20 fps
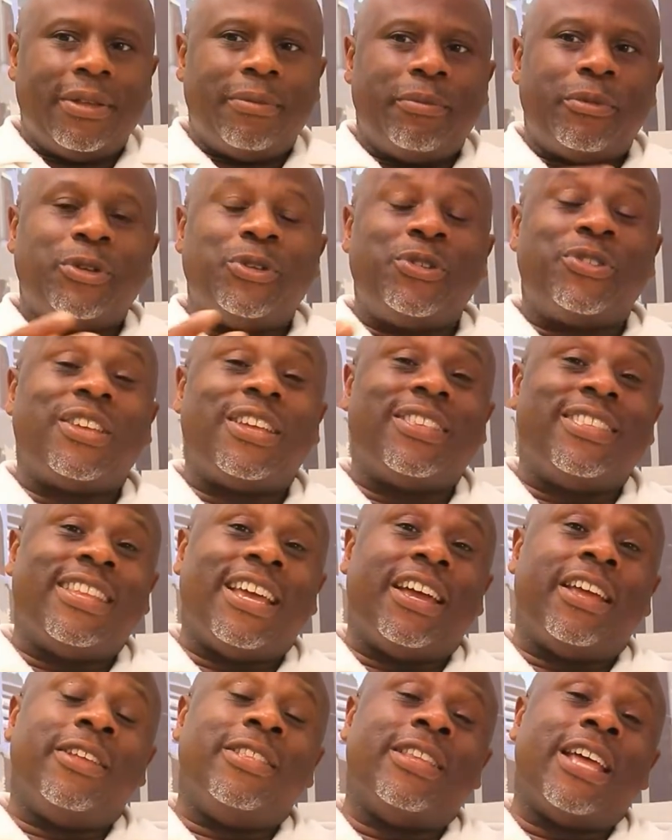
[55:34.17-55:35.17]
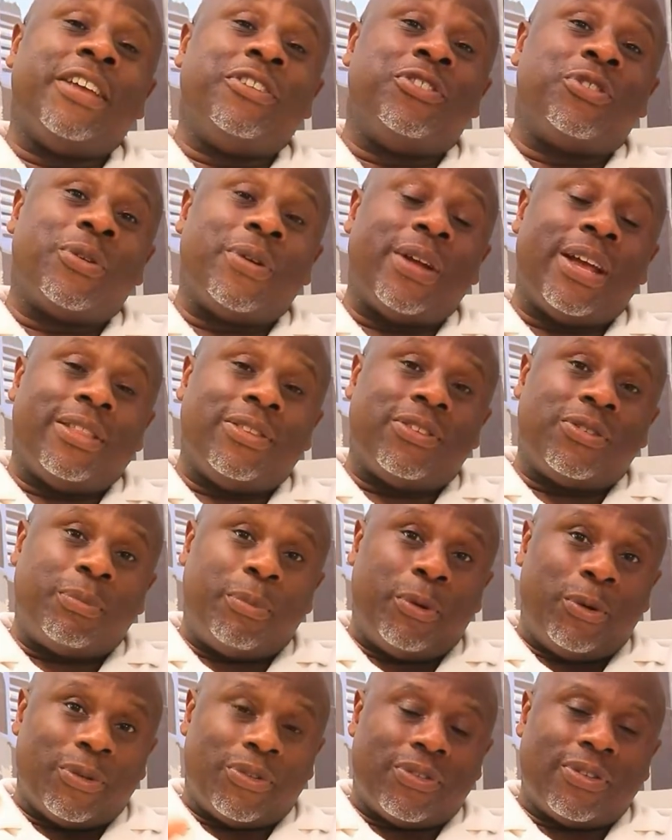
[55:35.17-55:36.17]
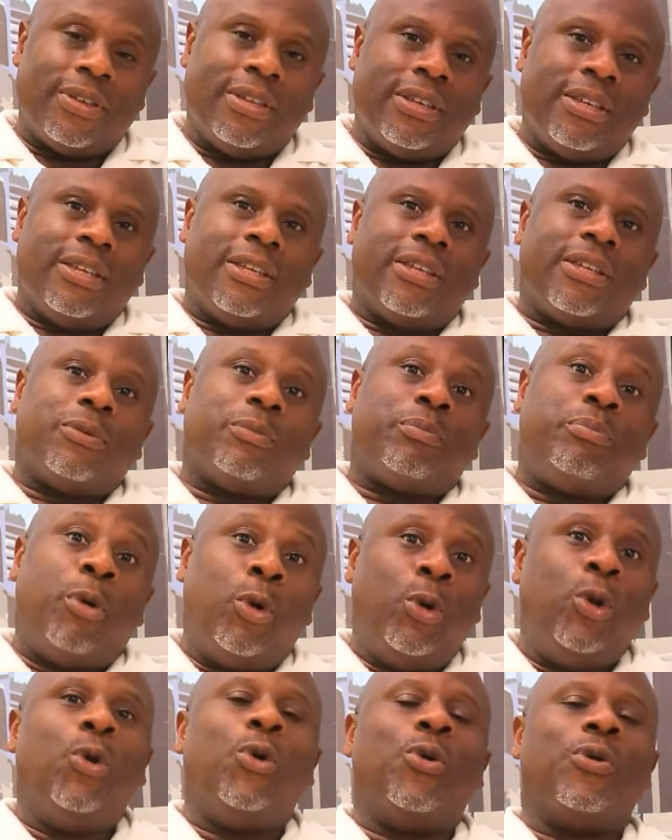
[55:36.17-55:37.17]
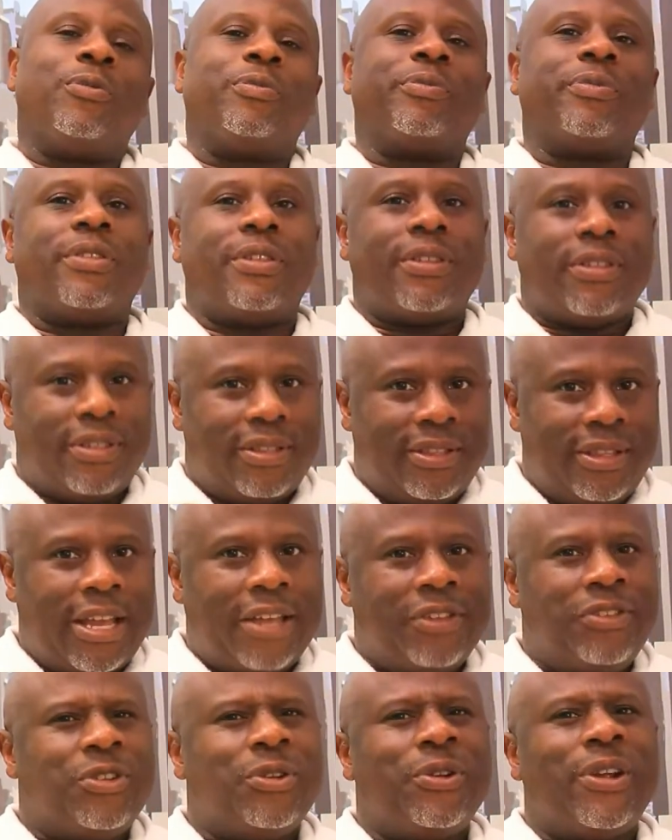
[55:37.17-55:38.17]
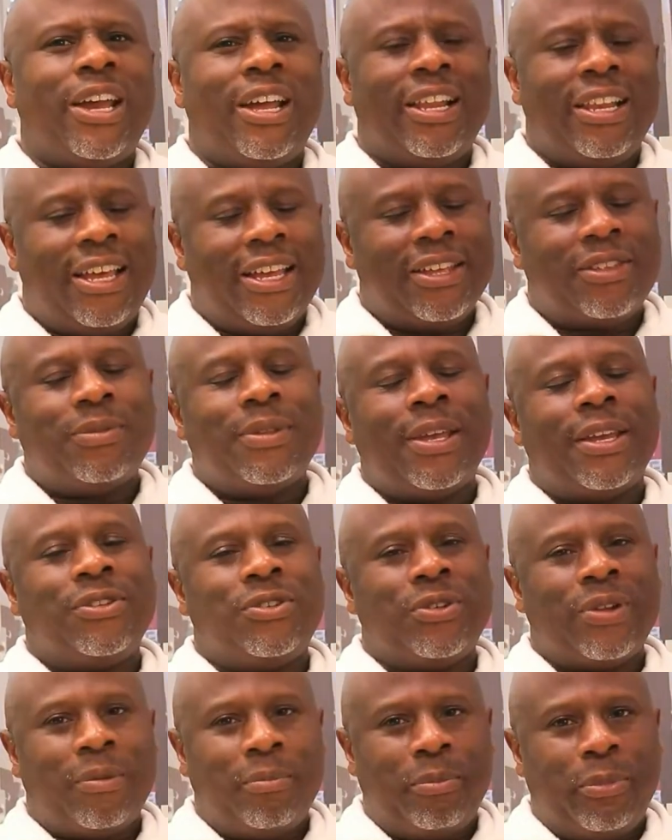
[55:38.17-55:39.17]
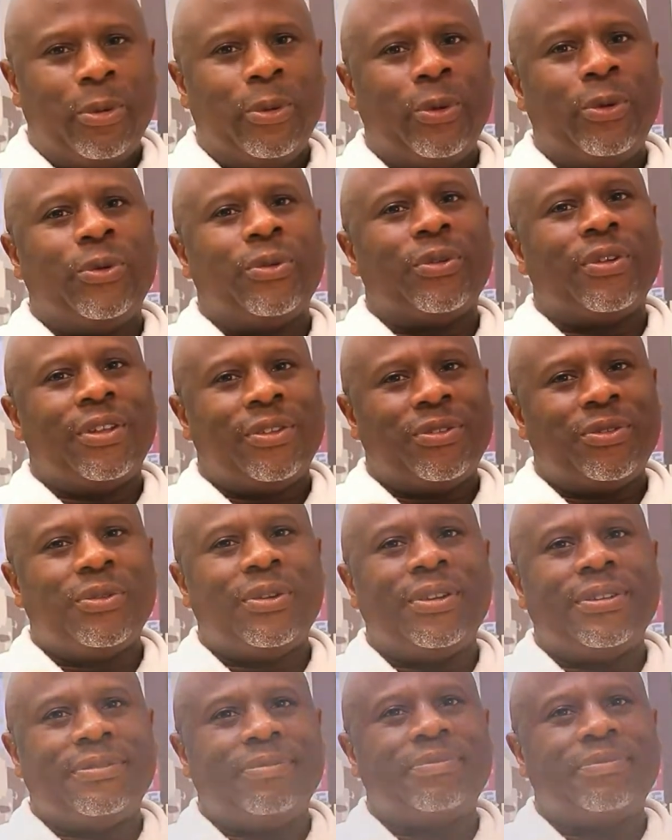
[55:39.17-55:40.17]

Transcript: But you said Nigerian sports. Polo. Nigeria, I like Nigerian polo as well.